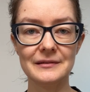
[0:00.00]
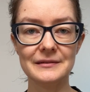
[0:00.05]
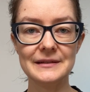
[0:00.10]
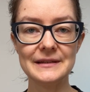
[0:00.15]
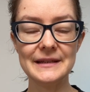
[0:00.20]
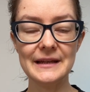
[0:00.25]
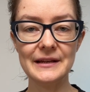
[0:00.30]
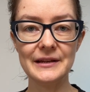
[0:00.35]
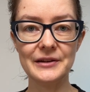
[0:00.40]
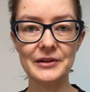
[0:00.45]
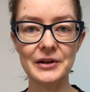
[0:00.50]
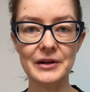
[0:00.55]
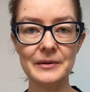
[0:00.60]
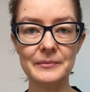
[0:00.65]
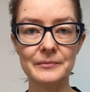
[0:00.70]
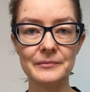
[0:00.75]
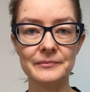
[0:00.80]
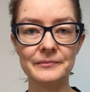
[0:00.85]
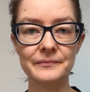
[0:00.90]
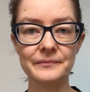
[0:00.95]

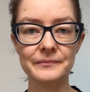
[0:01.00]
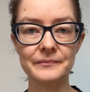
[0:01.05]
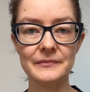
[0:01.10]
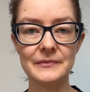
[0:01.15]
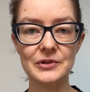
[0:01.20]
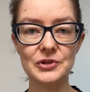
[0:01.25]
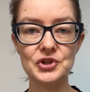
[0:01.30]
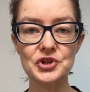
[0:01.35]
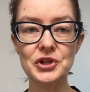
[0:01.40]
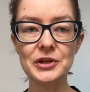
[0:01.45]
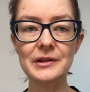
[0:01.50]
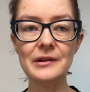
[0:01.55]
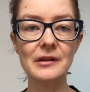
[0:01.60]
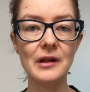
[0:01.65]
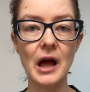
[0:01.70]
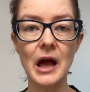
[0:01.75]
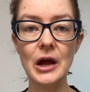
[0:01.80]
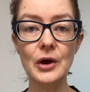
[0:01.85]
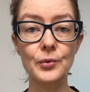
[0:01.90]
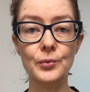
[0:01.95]
Telegram channel,
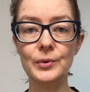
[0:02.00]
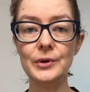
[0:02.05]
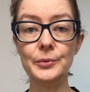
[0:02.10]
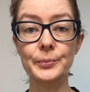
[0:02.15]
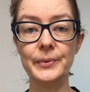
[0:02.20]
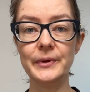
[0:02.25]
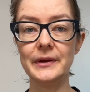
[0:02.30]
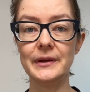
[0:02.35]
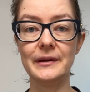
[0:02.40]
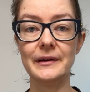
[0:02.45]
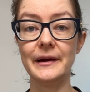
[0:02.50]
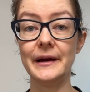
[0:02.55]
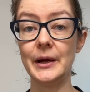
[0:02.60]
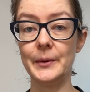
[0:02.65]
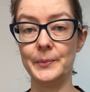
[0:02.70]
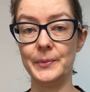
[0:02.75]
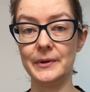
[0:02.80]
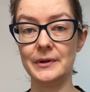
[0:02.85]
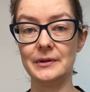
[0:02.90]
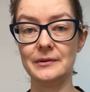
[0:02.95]
I will be
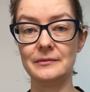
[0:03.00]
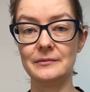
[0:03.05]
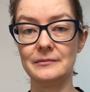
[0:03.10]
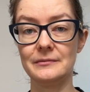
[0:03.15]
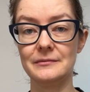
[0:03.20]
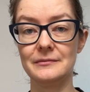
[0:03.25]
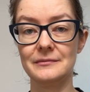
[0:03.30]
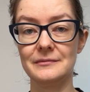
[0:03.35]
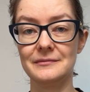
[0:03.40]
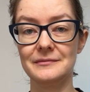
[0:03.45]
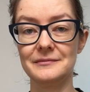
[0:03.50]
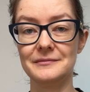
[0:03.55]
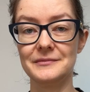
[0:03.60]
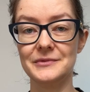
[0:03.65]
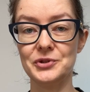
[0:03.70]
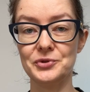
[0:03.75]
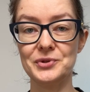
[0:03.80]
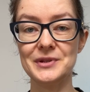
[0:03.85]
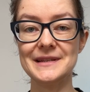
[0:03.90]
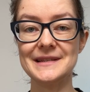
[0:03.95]
happy
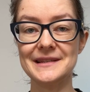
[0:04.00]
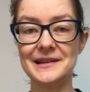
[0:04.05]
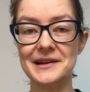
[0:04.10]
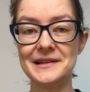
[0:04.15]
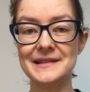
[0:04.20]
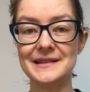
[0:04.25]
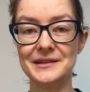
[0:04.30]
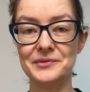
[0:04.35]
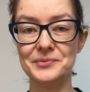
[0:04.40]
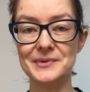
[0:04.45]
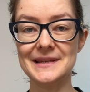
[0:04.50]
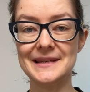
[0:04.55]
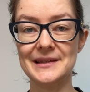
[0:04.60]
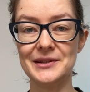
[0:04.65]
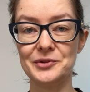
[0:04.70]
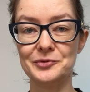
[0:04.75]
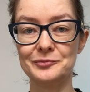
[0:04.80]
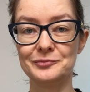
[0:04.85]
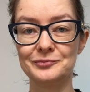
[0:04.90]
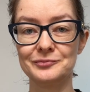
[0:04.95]
to discuss it with
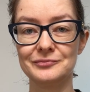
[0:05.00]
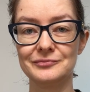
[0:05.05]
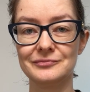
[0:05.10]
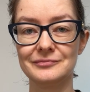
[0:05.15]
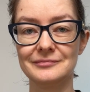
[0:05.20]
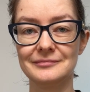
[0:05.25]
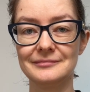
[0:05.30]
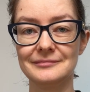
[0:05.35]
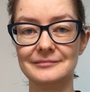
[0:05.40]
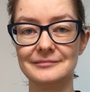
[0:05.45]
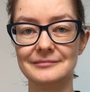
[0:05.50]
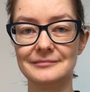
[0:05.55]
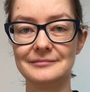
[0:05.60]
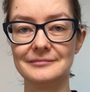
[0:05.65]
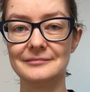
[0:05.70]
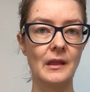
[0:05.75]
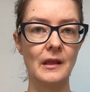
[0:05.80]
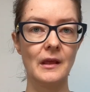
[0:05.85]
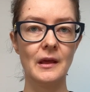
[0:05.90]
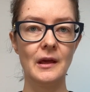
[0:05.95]
you.
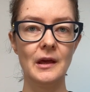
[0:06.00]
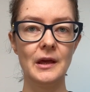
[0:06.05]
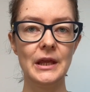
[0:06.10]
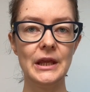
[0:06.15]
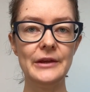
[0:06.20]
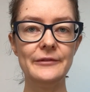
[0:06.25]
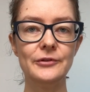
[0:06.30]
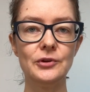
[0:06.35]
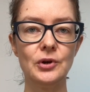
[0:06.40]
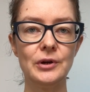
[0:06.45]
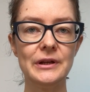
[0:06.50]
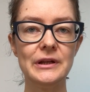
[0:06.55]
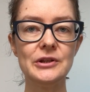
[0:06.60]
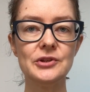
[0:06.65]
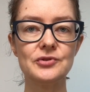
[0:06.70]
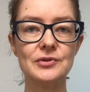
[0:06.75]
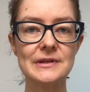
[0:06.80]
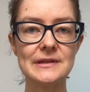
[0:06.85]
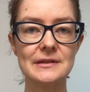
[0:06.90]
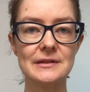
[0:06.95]
If you are
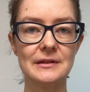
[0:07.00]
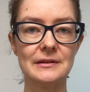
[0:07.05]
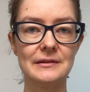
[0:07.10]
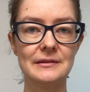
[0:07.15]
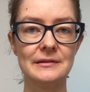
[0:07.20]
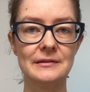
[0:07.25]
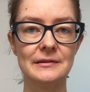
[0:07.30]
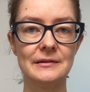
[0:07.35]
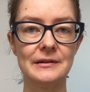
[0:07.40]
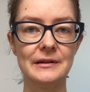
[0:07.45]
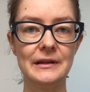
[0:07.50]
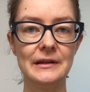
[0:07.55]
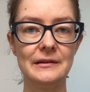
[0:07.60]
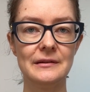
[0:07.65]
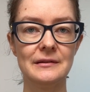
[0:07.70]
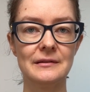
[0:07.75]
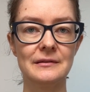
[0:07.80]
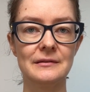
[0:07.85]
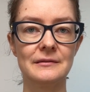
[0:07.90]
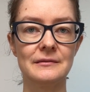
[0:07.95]
interested
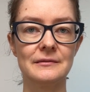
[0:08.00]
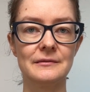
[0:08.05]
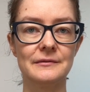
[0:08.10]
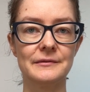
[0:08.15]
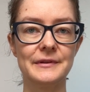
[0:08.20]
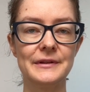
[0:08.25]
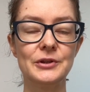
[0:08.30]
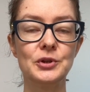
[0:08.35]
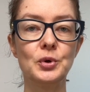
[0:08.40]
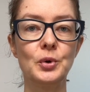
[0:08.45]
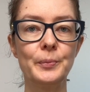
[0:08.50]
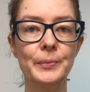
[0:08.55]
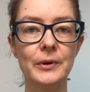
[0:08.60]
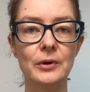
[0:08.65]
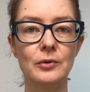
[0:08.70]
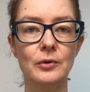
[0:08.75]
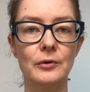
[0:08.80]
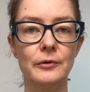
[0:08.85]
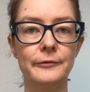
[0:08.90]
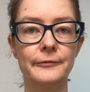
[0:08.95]
in the topic
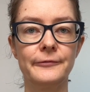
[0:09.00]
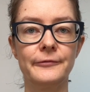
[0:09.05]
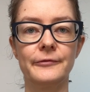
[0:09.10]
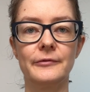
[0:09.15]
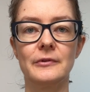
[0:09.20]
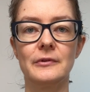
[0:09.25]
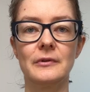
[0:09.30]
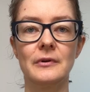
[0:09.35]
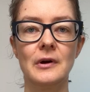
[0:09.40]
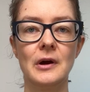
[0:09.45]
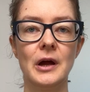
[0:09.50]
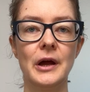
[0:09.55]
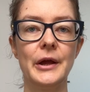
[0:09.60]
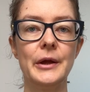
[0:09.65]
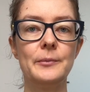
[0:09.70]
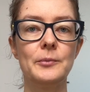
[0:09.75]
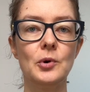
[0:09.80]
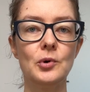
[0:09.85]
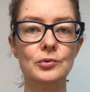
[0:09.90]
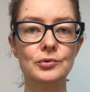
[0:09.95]
of
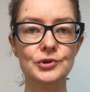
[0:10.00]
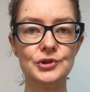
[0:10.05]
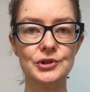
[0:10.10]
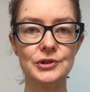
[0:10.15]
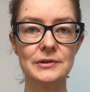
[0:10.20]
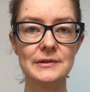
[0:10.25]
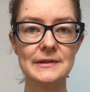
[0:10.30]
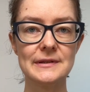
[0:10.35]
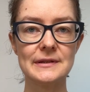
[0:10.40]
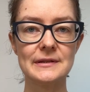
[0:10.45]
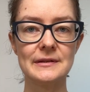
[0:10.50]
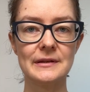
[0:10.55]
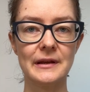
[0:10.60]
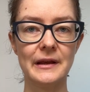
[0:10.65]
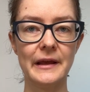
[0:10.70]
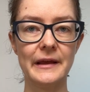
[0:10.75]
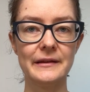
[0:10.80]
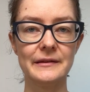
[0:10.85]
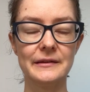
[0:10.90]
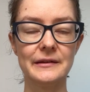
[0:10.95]
emotions
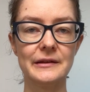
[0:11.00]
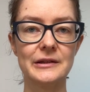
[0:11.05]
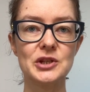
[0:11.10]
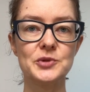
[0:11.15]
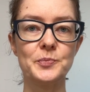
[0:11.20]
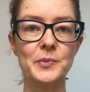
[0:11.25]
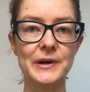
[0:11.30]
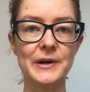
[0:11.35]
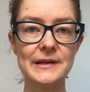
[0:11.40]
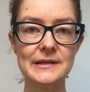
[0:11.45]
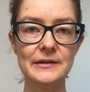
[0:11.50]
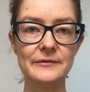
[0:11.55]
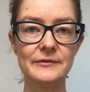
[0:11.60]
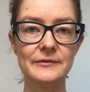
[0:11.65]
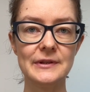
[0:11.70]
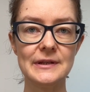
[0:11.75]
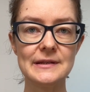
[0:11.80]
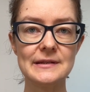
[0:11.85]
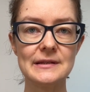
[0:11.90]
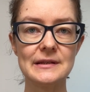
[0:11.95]
and
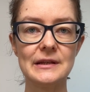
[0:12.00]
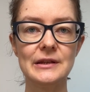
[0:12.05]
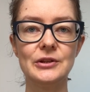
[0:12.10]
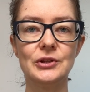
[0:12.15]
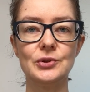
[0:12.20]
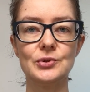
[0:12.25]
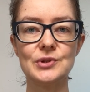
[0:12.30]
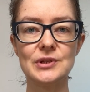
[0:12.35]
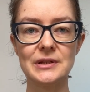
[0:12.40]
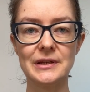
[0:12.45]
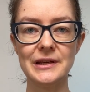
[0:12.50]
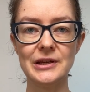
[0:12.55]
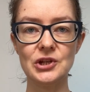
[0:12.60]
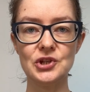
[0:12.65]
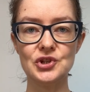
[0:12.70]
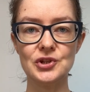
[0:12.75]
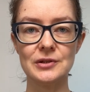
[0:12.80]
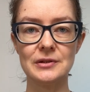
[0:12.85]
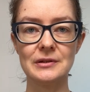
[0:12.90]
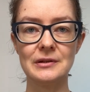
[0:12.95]
expressiveness in your
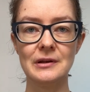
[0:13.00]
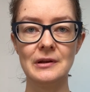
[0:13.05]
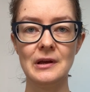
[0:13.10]
sketching,